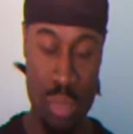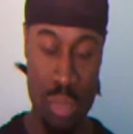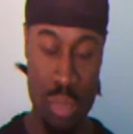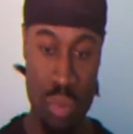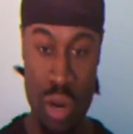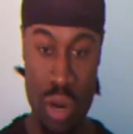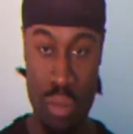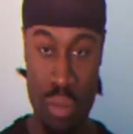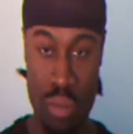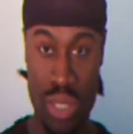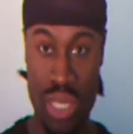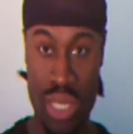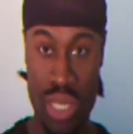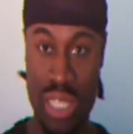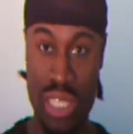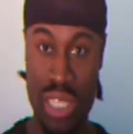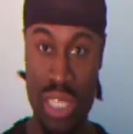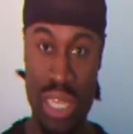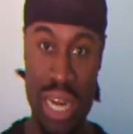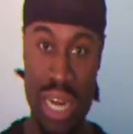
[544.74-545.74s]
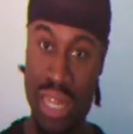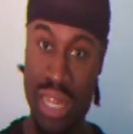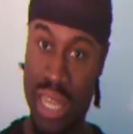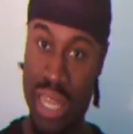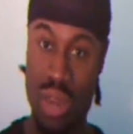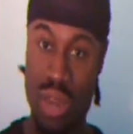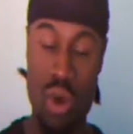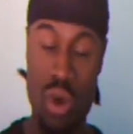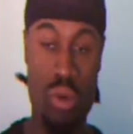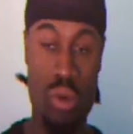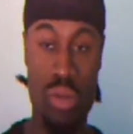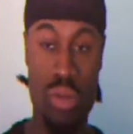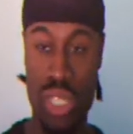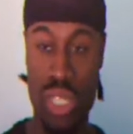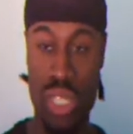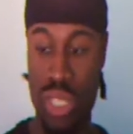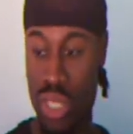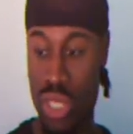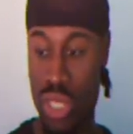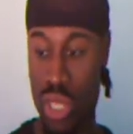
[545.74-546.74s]
player possesses, and I think Kobe's
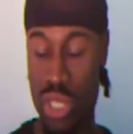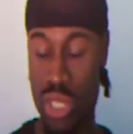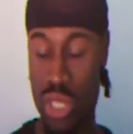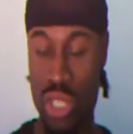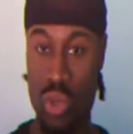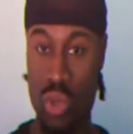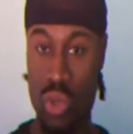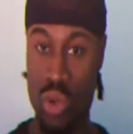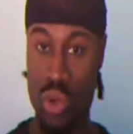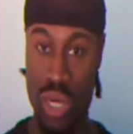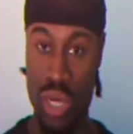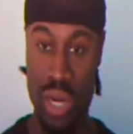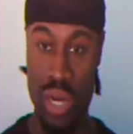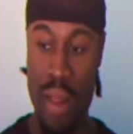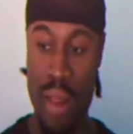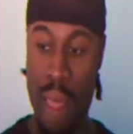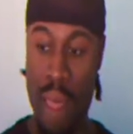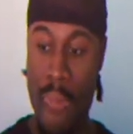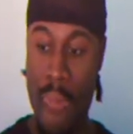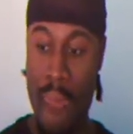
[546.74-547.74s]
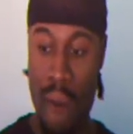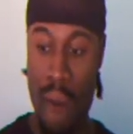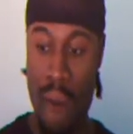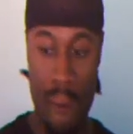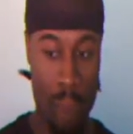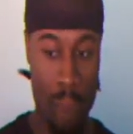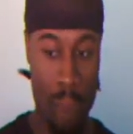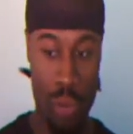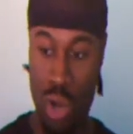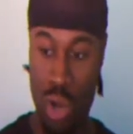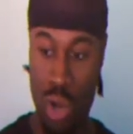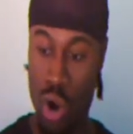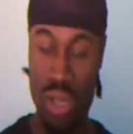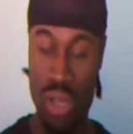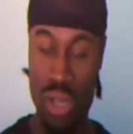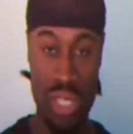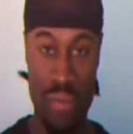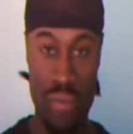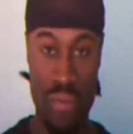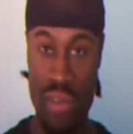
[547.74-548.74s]
just as good as Jordan,
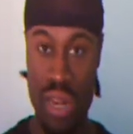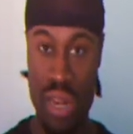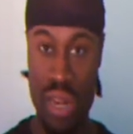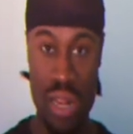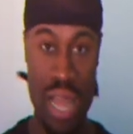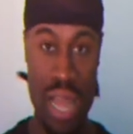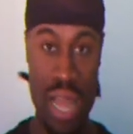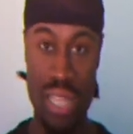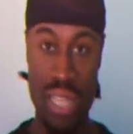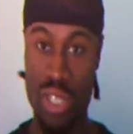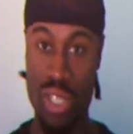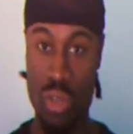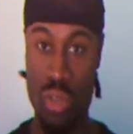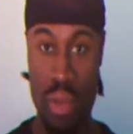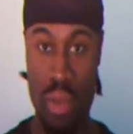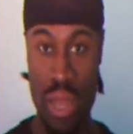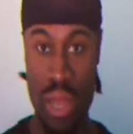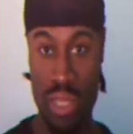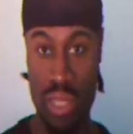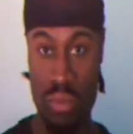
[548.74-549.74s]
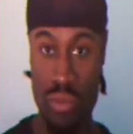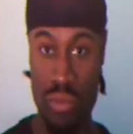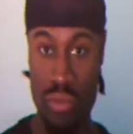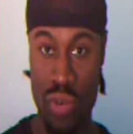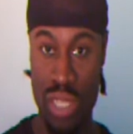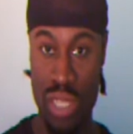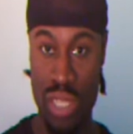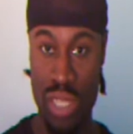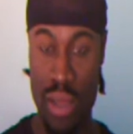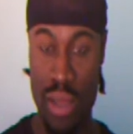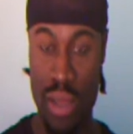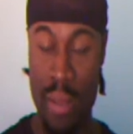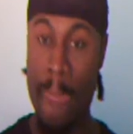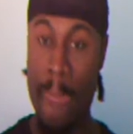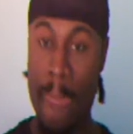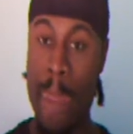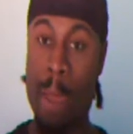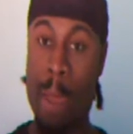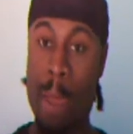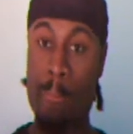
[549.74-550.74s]
regardless if he hasn't surpassed him in rings yet.
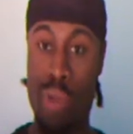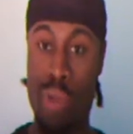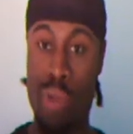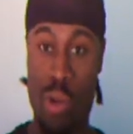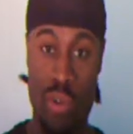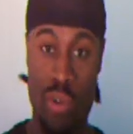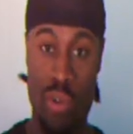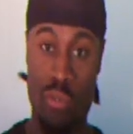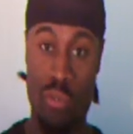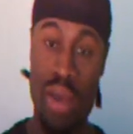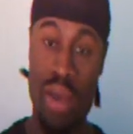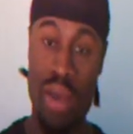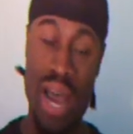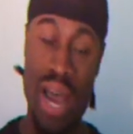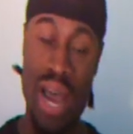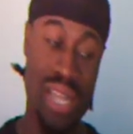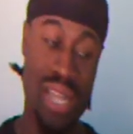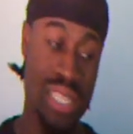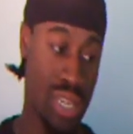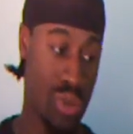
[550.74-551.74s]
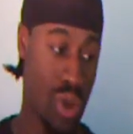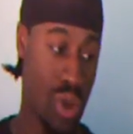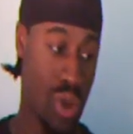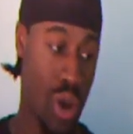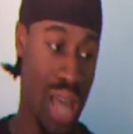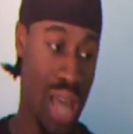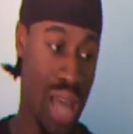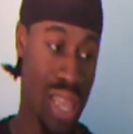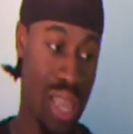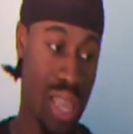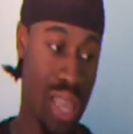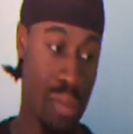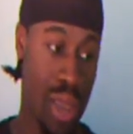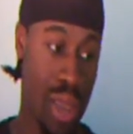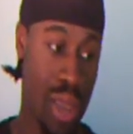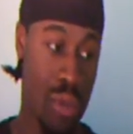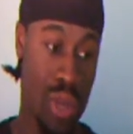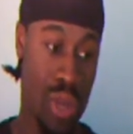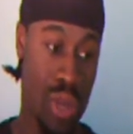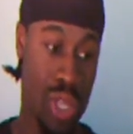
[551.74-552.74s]
But with boxing, you know, I think
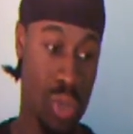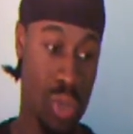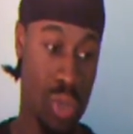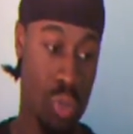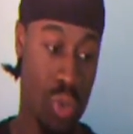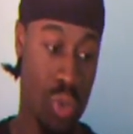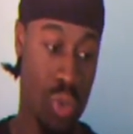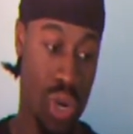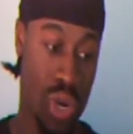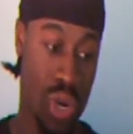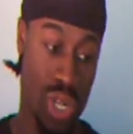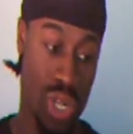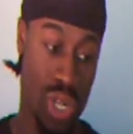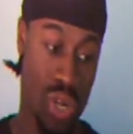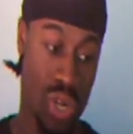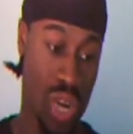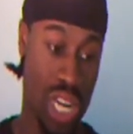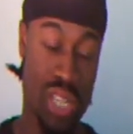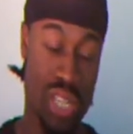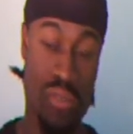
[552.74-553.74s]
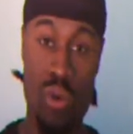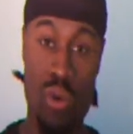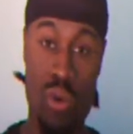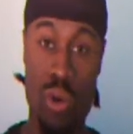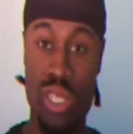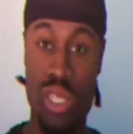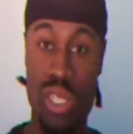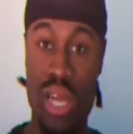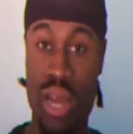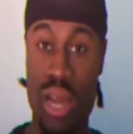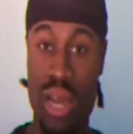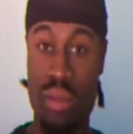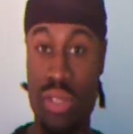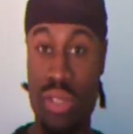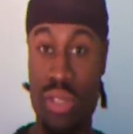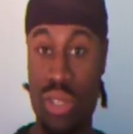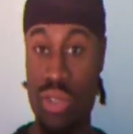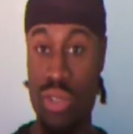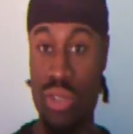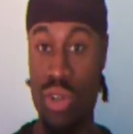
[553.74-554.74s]
Mayweather's one of the greatest of all
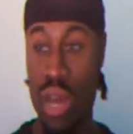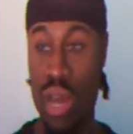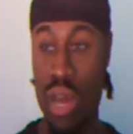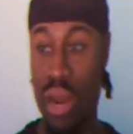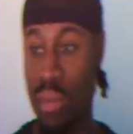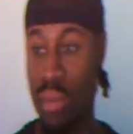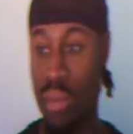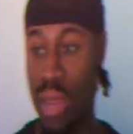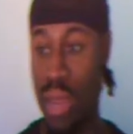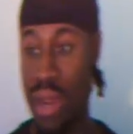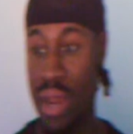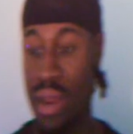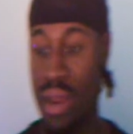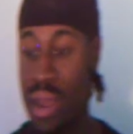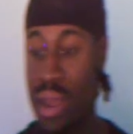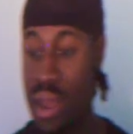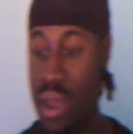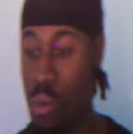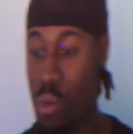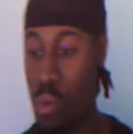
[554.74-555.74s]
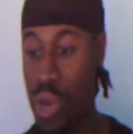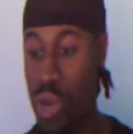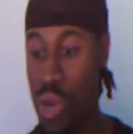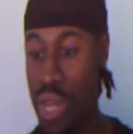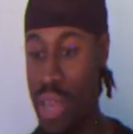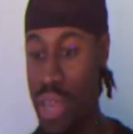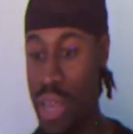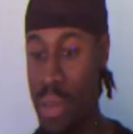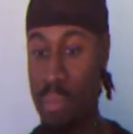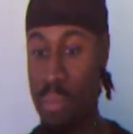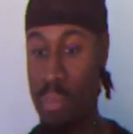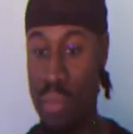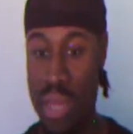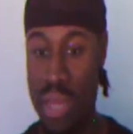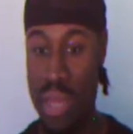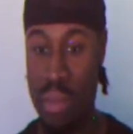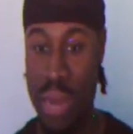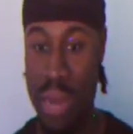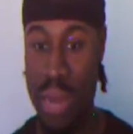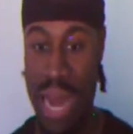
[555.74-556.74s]
times. You know what I mean? Would he have
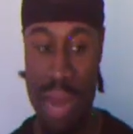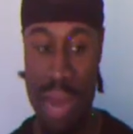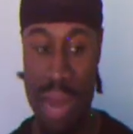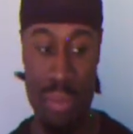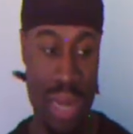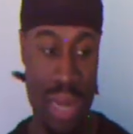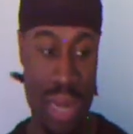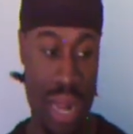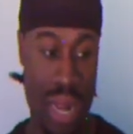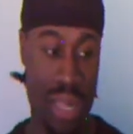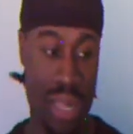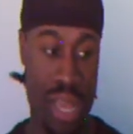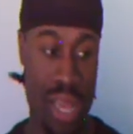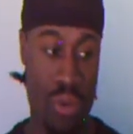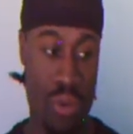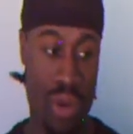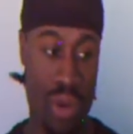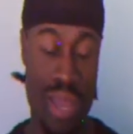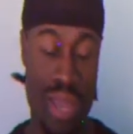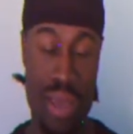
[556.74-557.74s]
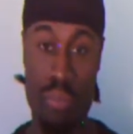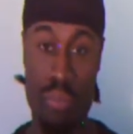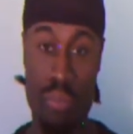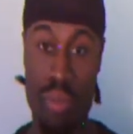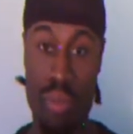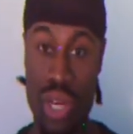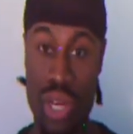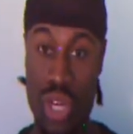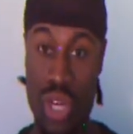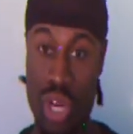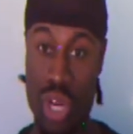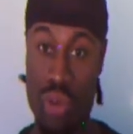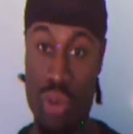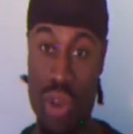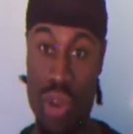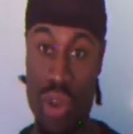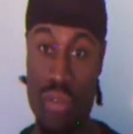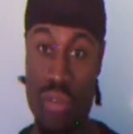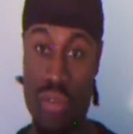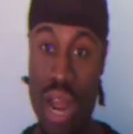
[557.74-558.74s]
beat Muhammad Ali? Would he have beat Sugar Ray
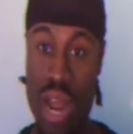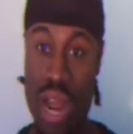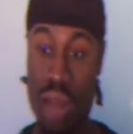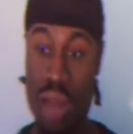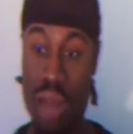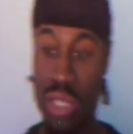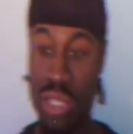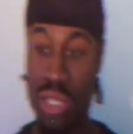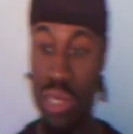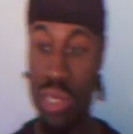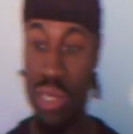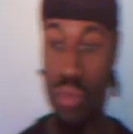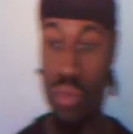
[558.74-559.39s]
Robinson? Would he